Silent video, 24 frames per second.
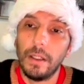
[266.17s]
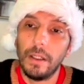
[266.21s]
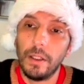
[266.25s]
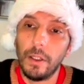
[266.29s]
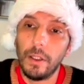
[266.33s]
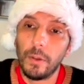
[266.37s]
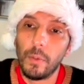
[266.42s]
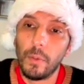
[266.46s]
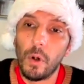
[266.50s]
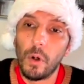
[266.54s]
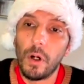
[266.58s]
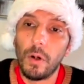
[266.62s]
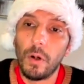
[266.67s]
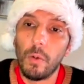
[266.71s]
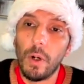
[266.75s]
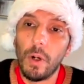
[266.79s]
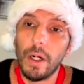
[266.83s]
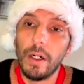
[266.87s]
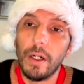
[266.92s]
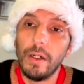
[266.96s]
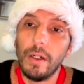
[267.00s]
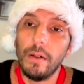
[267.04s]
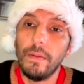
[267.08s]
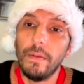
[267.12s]
you're more
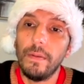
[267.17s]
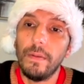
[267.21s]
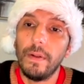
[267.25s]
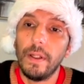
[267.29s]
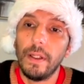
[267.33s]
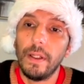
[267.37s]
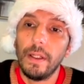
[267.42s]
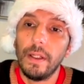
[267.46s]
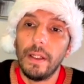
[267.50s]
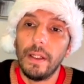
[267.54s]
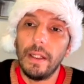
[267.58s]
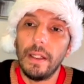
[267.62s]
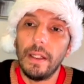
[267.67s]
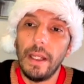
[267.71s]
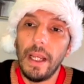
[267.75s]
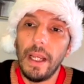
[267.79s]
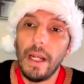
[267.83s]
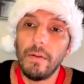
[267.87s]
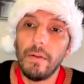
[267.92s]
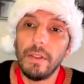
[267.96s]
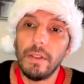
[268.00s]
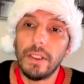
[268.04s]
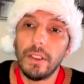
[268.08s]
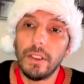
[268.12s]
aware of. In
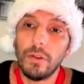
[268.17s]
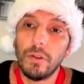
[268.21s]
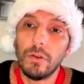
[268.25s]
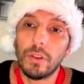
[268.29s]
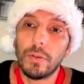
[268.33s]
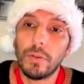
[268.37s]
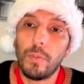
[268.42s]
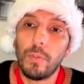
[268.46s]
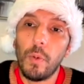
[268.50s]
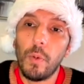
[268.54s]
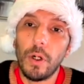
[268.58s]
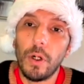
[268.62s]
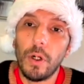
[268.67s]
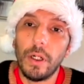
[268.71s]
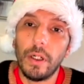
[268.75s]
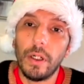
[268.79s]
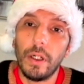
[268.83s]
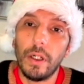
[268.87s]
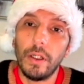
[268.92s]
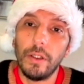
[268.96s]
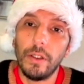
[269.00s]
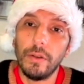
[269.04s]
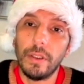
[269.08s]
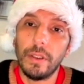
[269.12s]
every single sport,
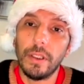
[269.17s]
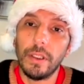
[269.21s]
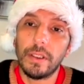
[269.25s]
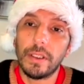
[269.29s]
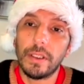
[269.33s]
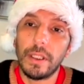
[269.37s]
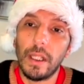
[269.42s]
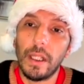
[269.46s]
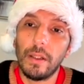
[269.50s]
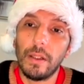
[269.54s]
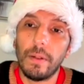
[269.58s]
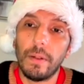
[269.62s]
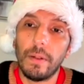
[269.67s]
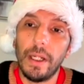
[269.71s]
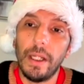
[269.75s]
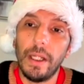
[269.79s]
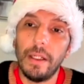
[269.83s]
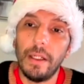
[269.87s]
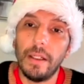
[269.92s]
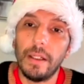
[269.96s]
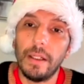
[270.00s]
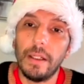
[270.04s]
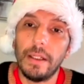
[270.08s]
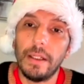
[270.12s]
you decelerate,